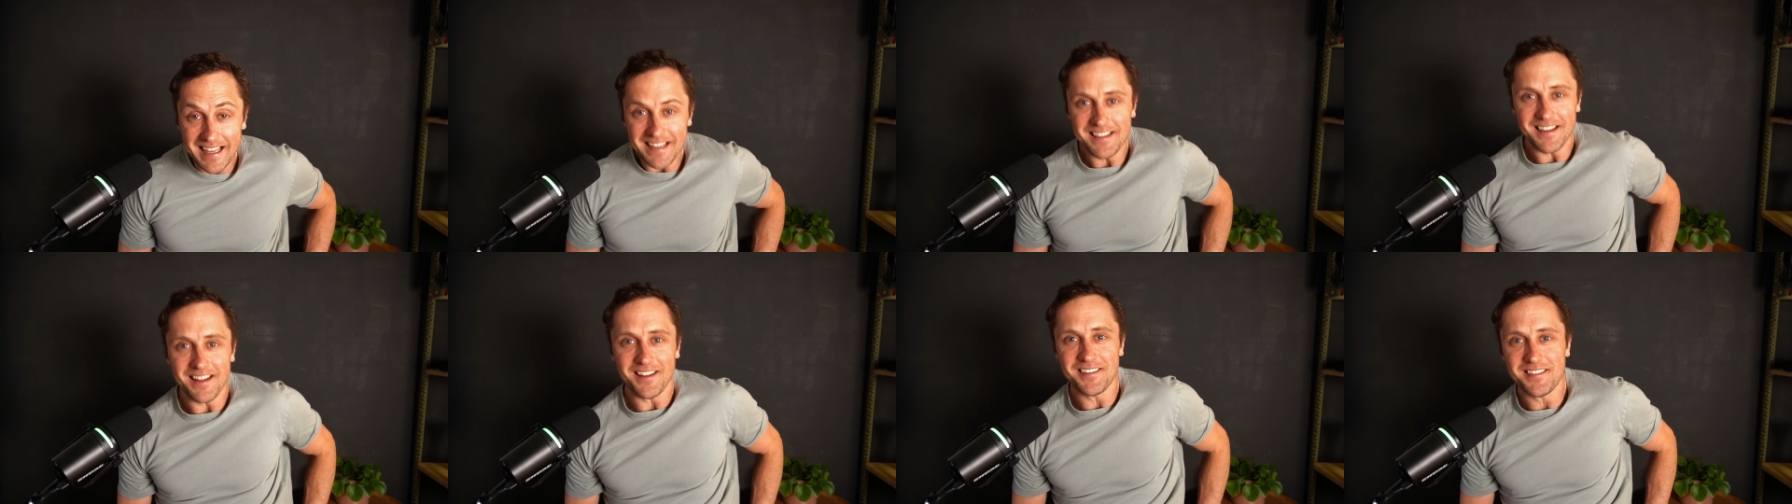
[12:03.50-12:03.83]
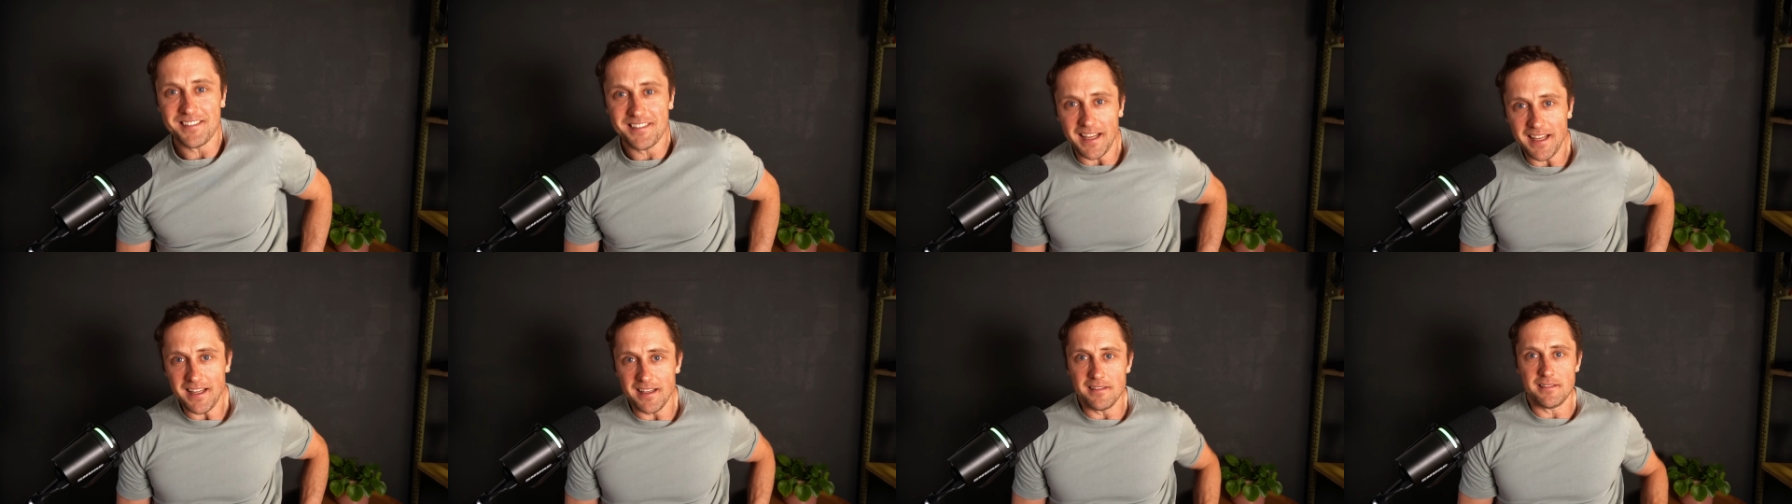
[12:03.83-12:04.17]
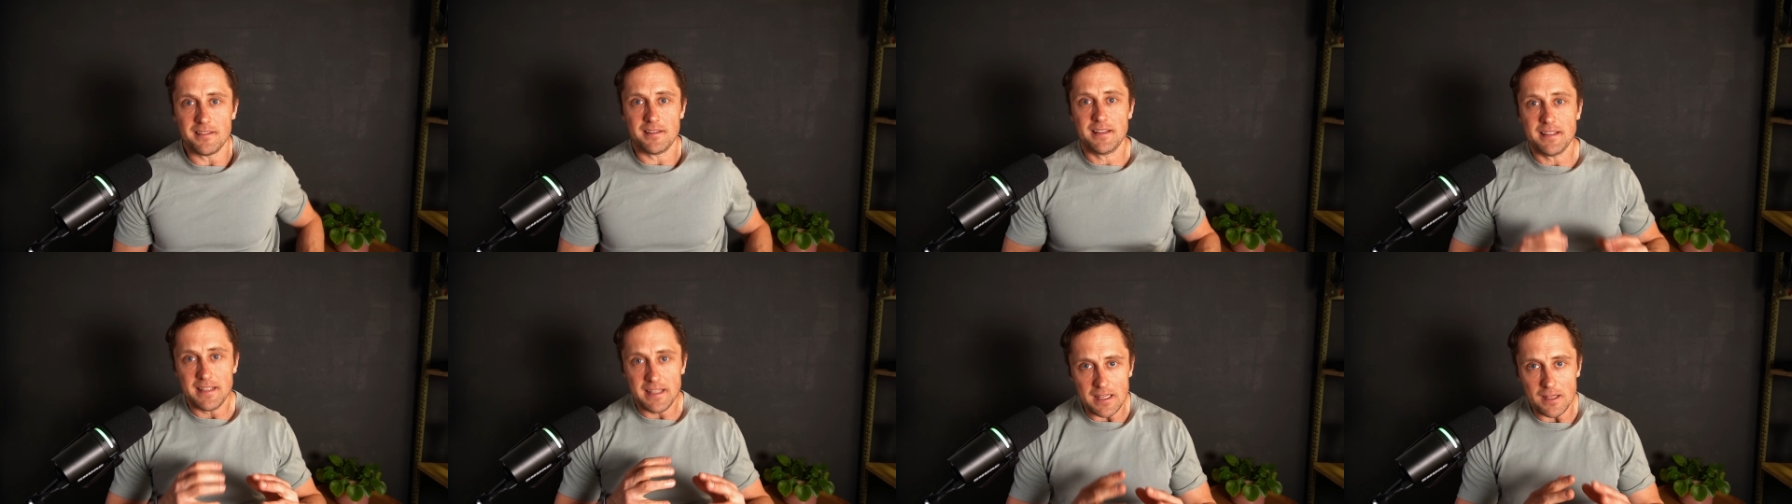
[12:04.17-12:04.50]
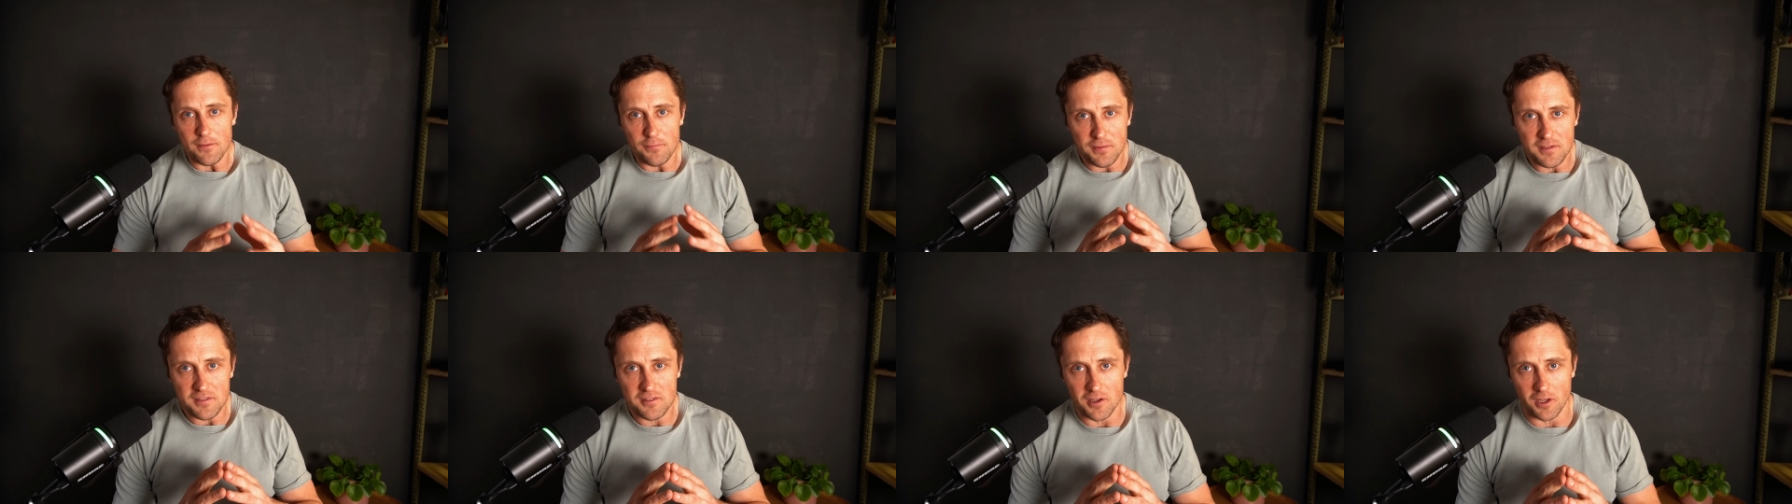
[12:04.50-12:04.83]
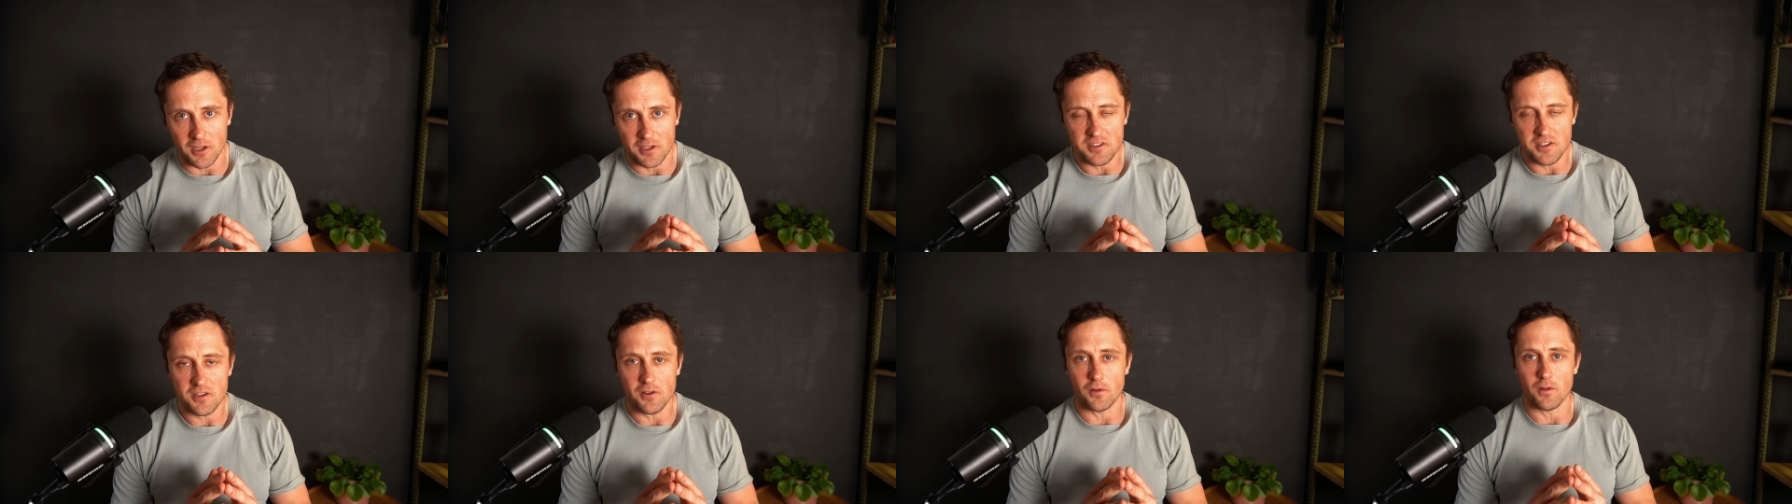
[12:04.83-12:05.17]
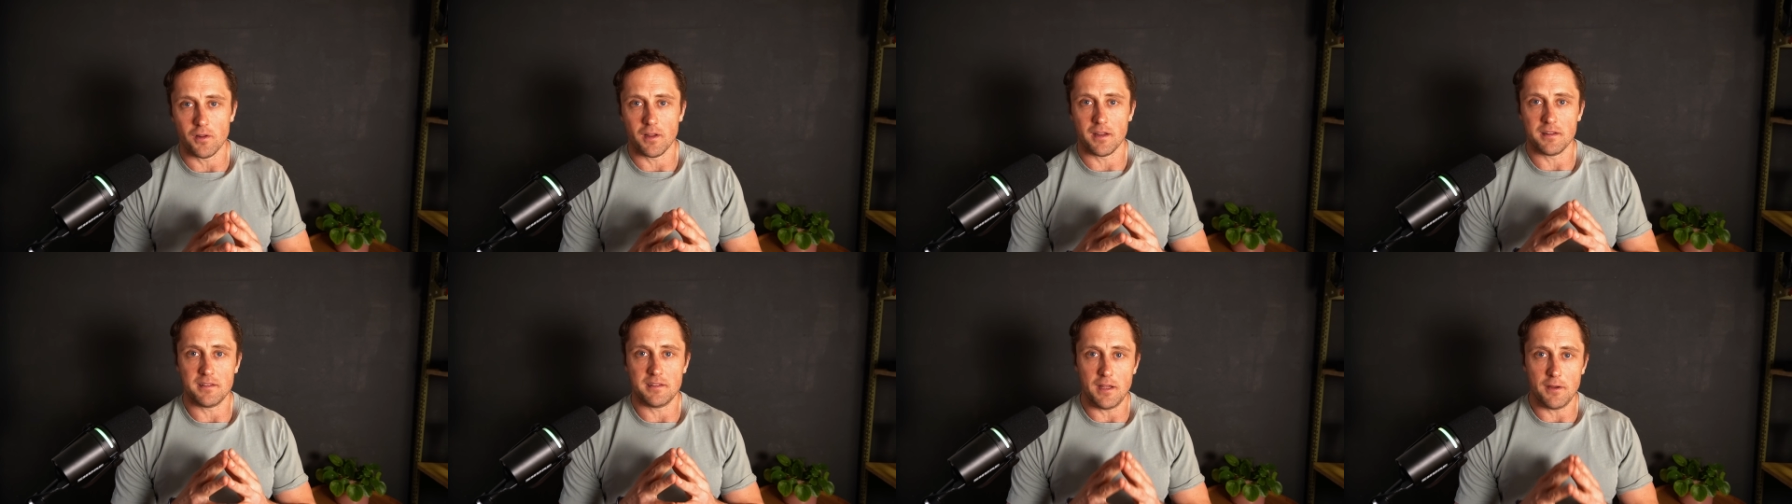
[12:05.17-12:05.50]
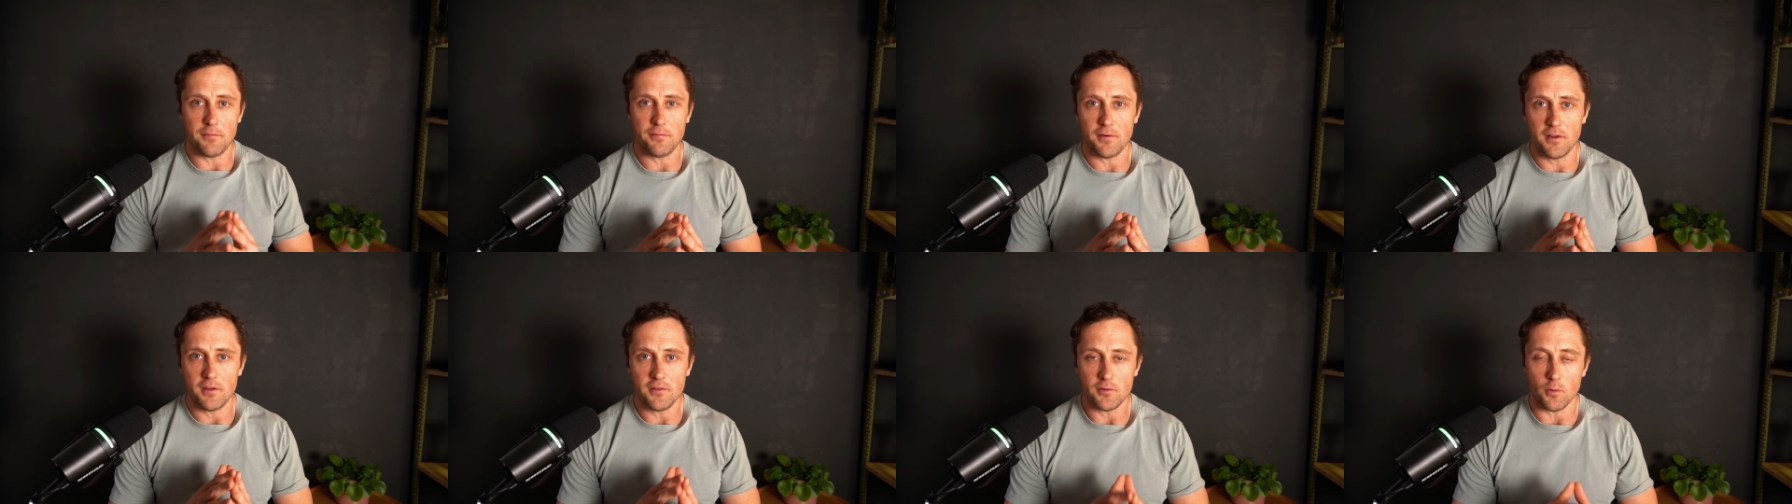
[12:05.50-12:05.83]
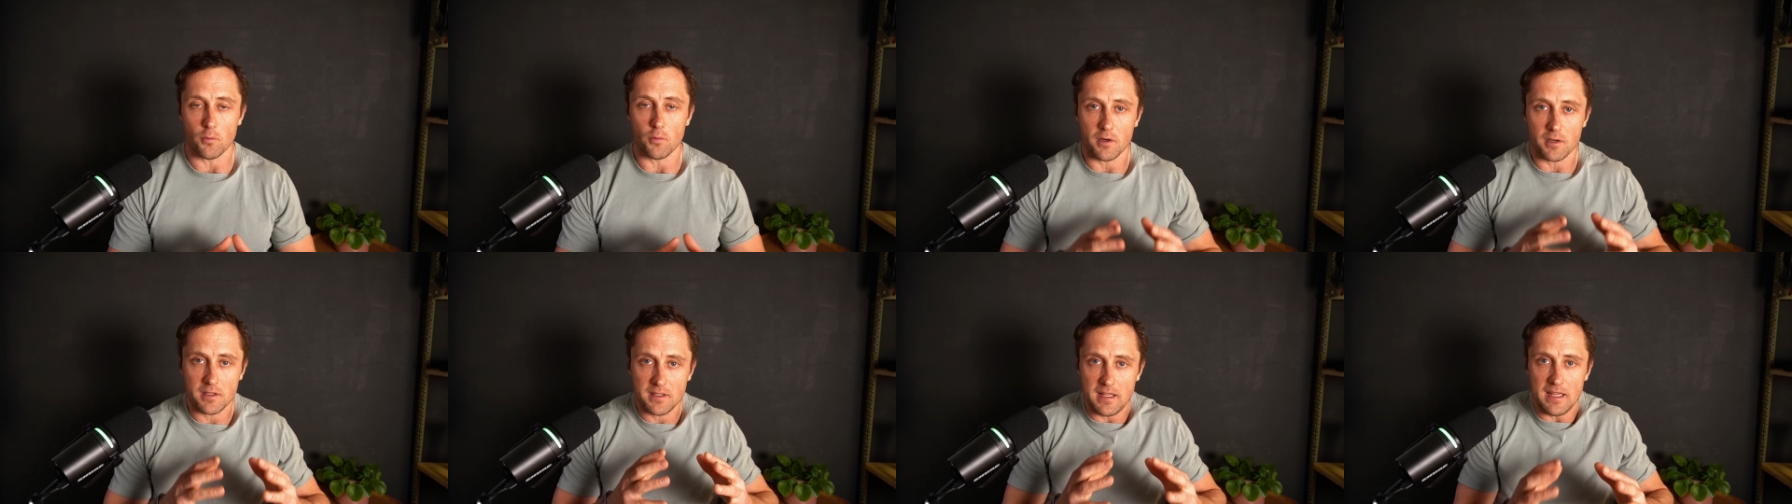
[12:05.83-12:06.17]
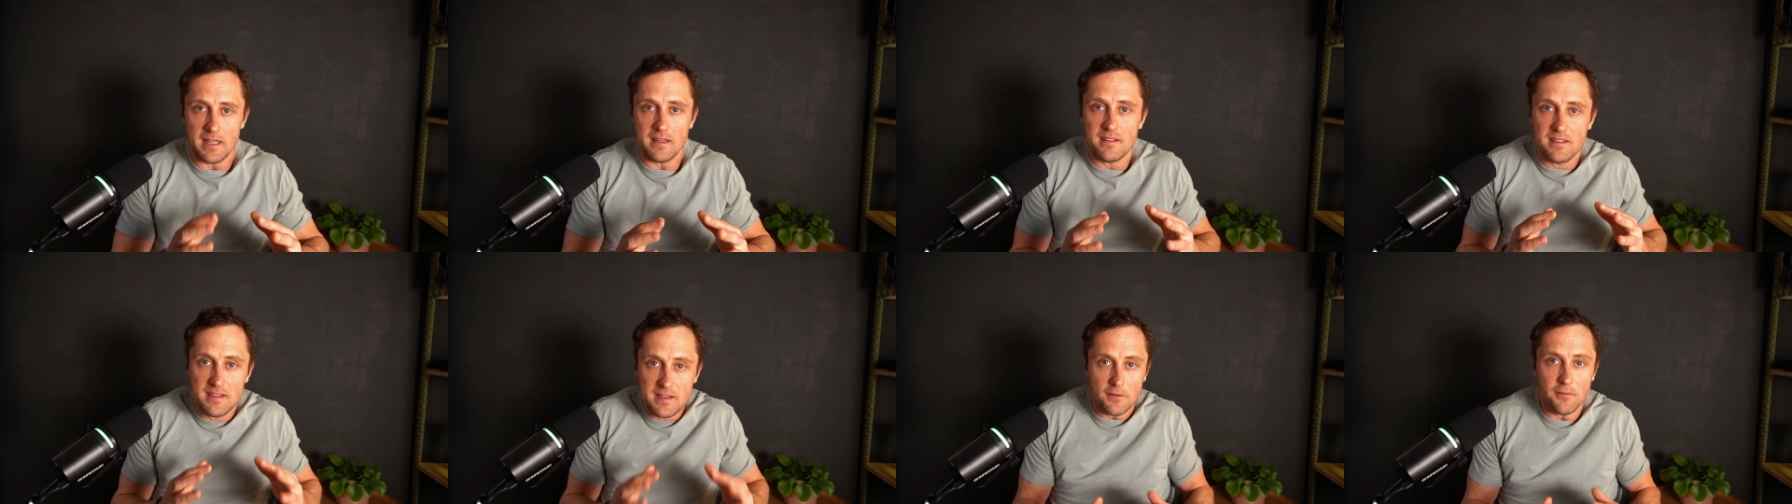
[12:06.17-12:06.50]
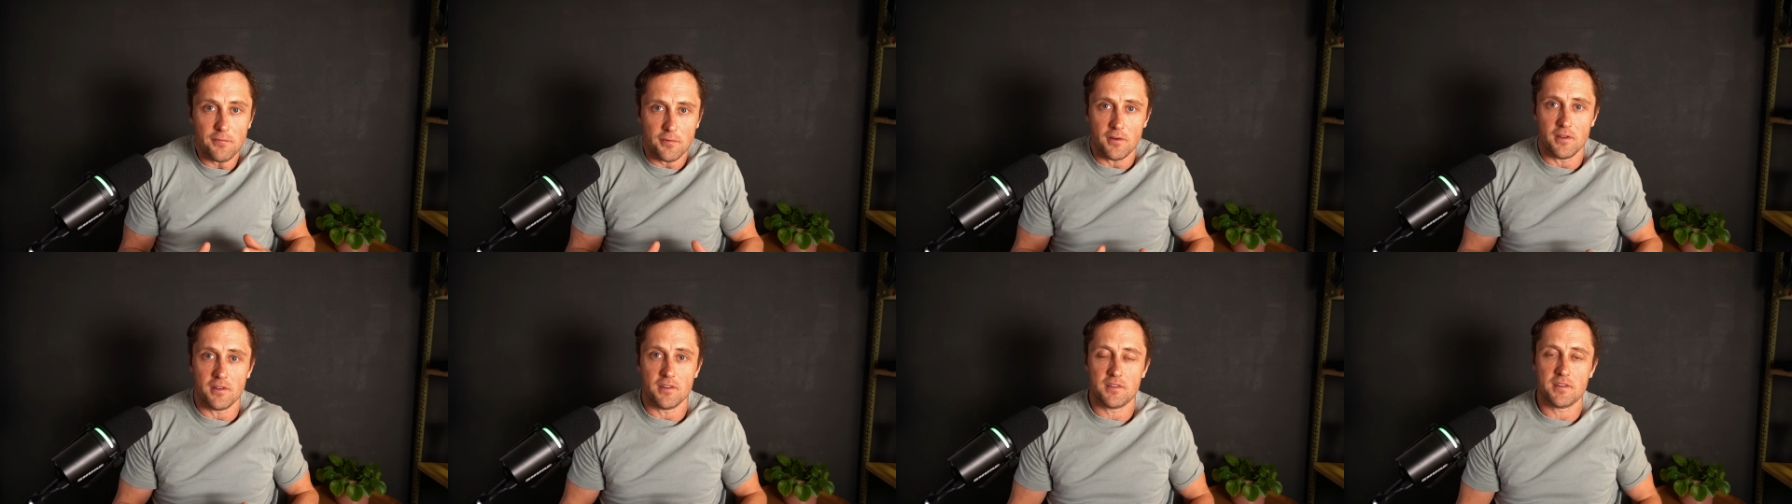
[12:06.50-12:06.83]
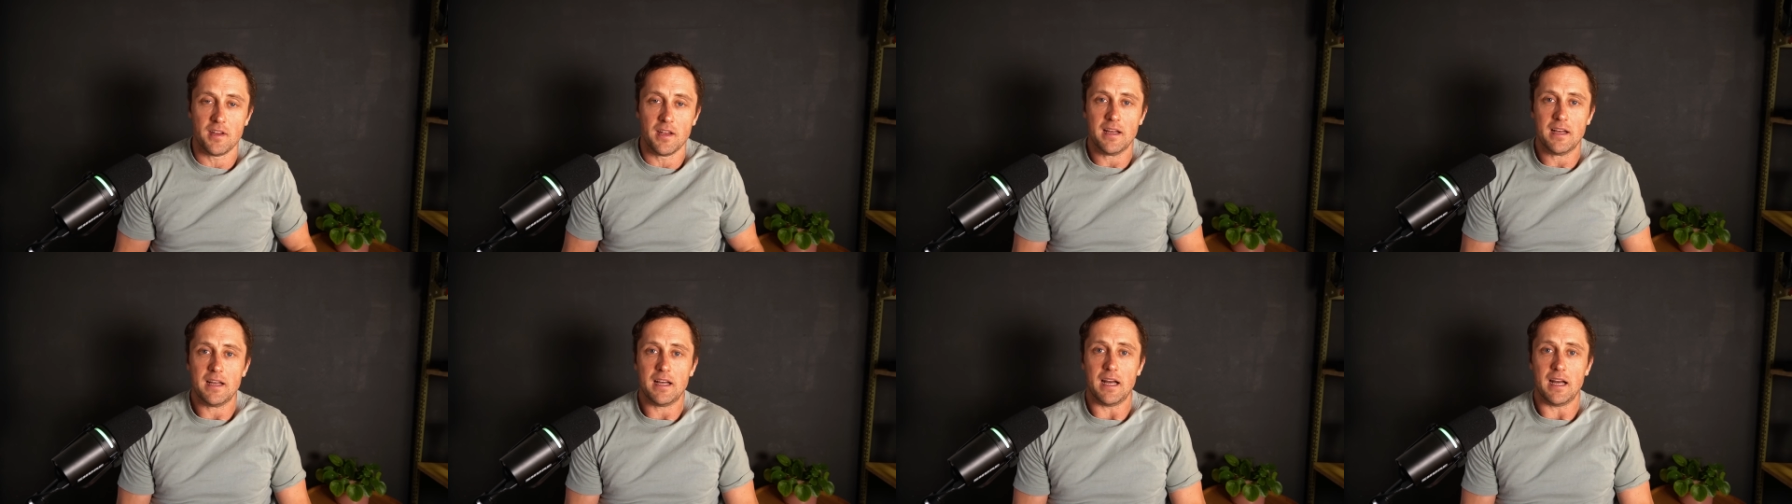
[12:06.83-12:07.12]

then a second key physiological difference, or a key difference,